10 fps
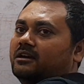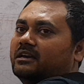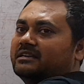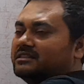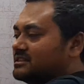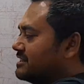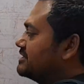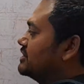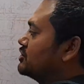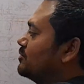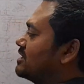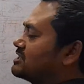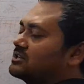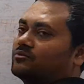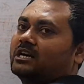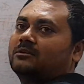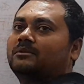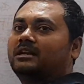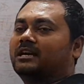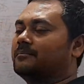in this situation what
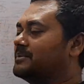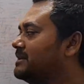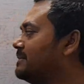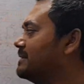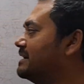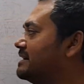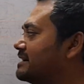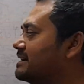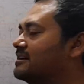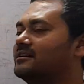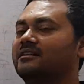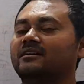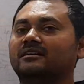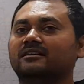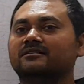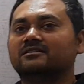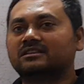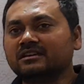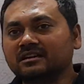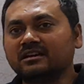will happen, that
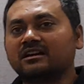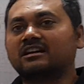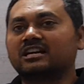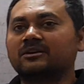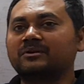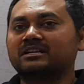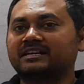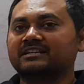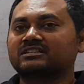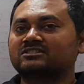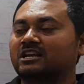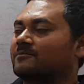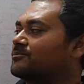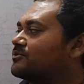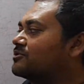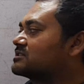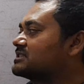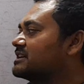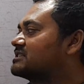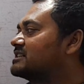the gravitational force
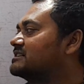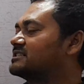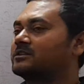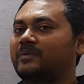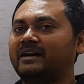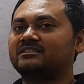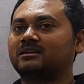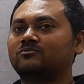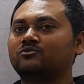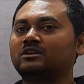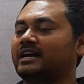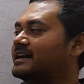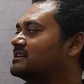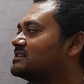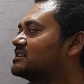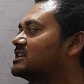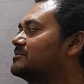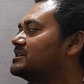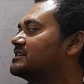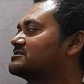exerted by the moon and the
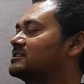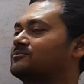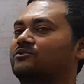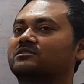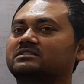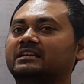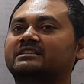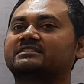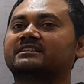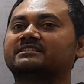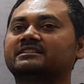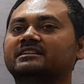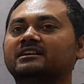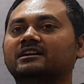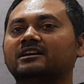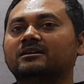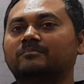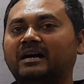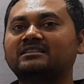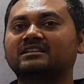gravitational force exerted
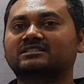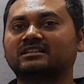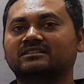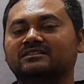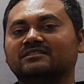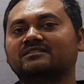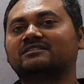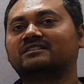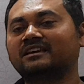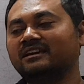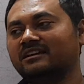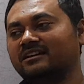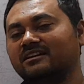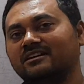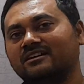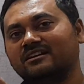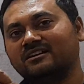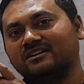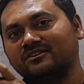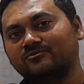by the sun, they
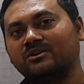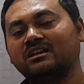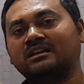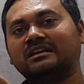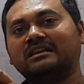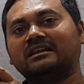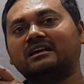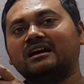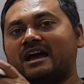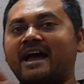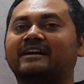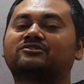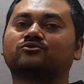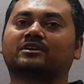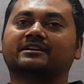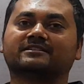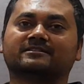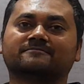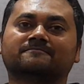will add together.